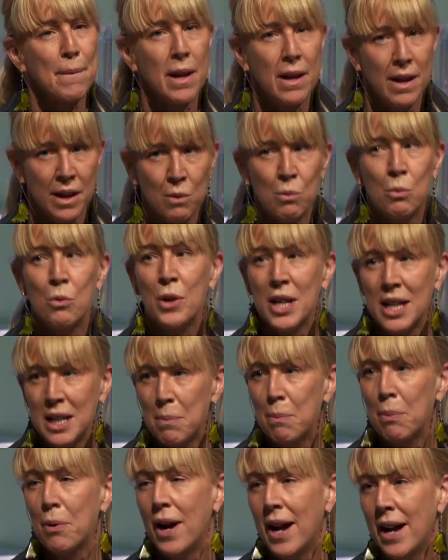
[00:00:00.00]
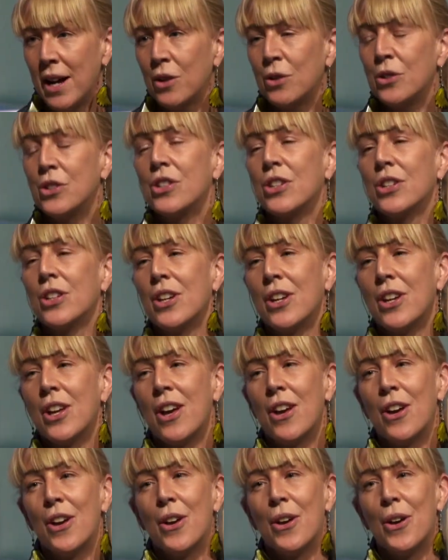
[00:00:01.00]
I am really proud
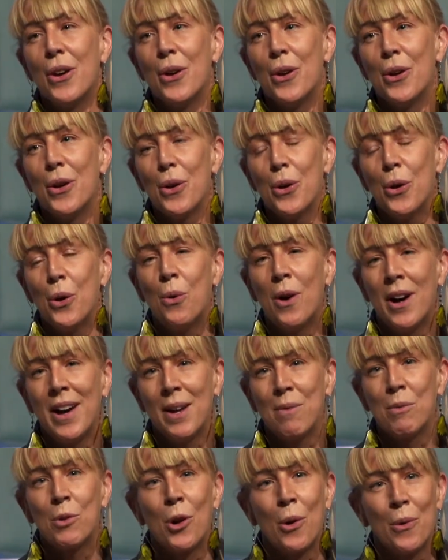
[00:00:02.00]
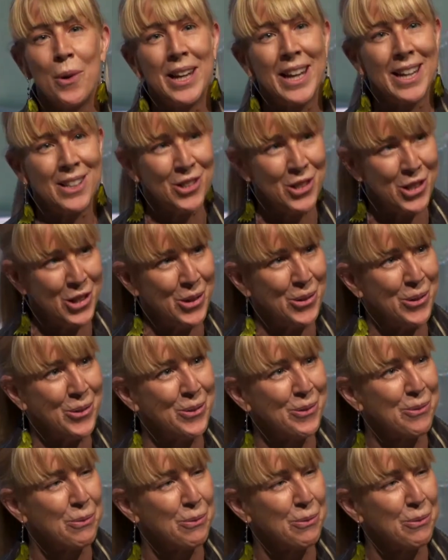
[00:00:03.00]
who I am growing into.